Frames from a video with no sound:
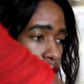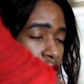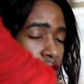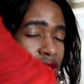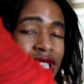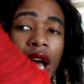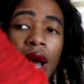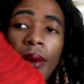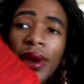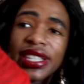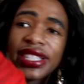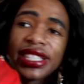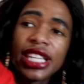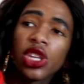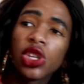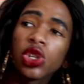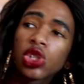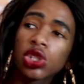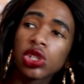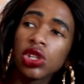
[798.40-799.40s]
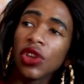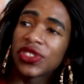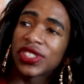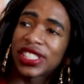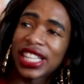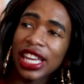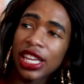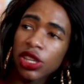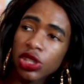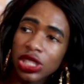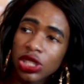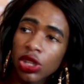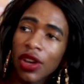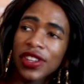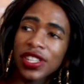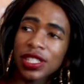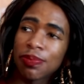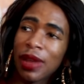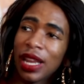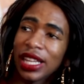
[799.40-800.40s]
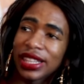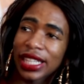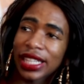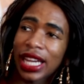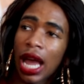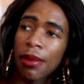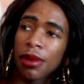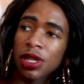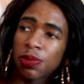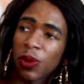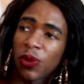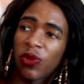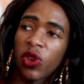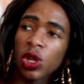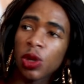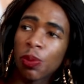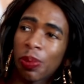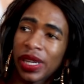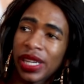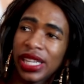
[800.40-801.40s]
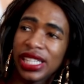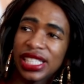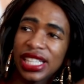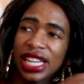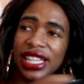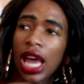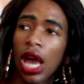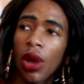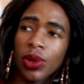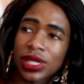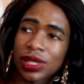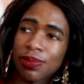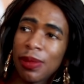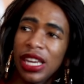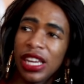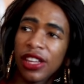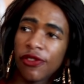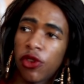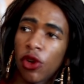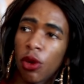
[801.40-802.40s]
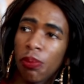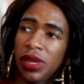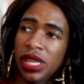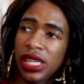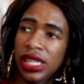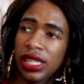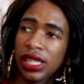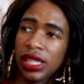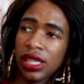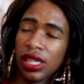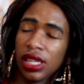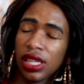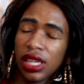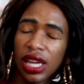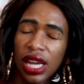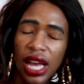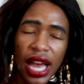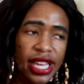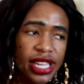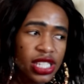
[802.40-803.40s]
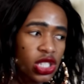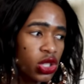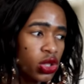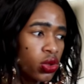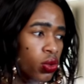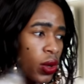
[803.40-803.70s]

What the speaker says: Now I say you should have smelled the cabbage before you bring it here. Now it's smelling for me. I suka.